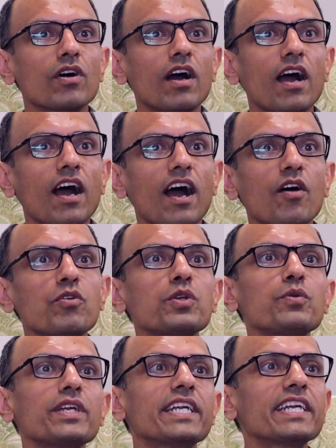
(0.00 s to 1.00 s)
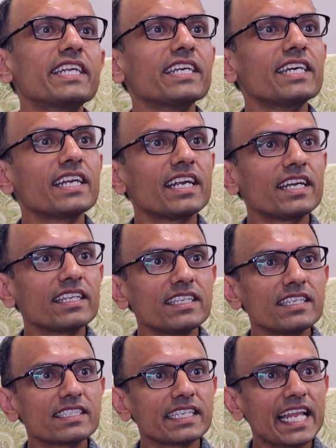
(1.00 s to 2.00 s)
how do you integrate
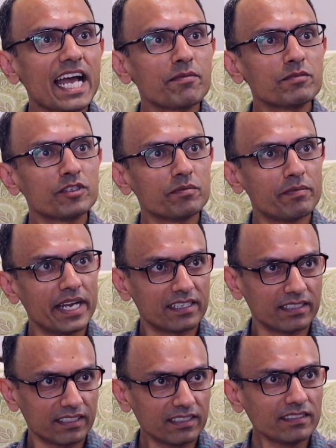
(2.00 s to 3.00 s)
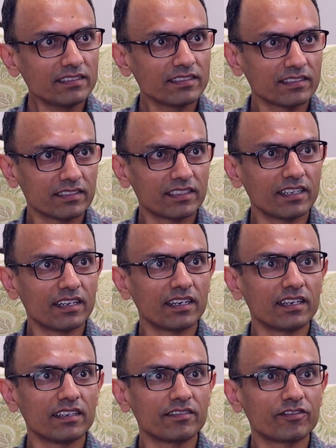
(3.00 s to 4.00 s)
these labs better
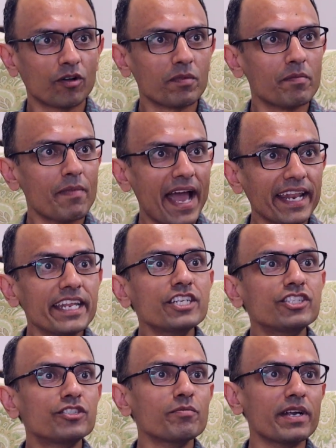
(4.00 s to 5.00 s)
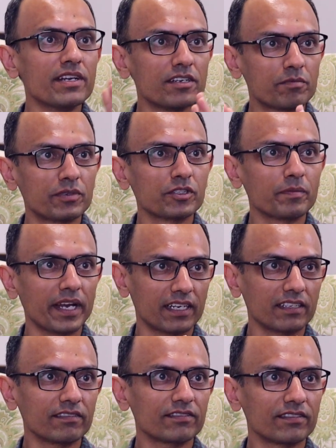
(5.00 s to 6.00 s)
from a management
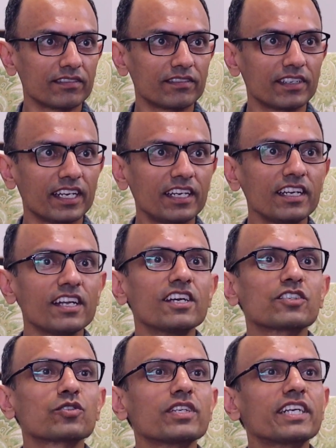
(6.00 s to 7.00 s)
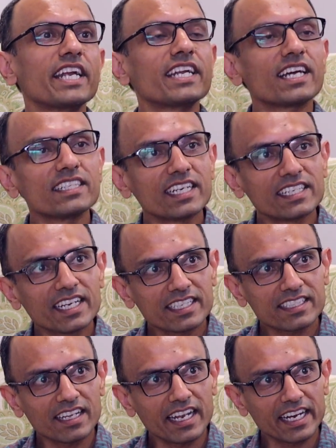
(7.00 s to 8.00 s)
perspective, right? So the data that
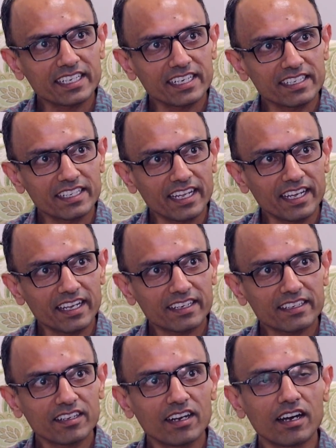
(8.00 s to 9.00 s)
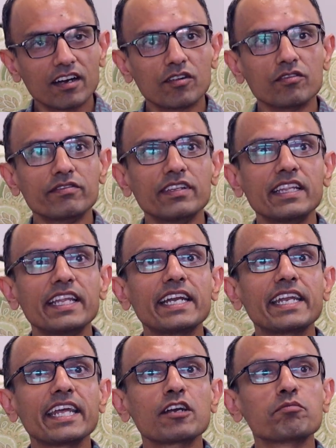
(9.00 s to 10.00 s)
gets collected there, will they
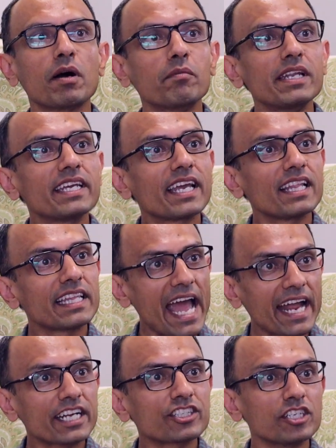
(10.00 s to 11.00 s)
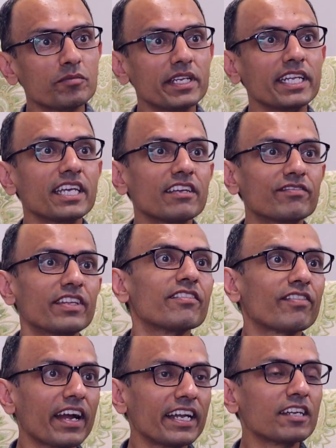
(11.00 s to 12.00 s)
take public health action? Meaning, if they
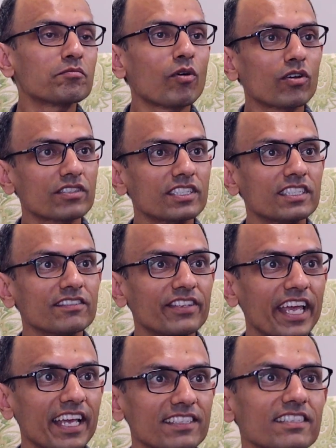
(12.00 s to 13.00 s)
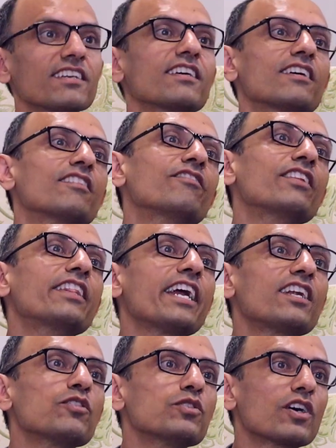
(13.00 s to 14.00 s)
find a positive case, will
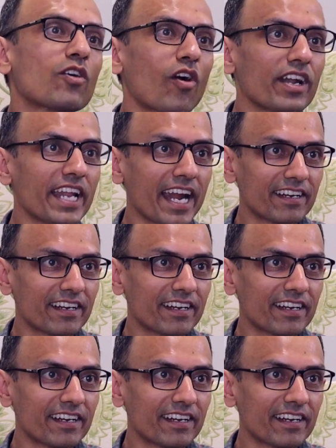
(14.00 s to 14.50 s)
they do the contact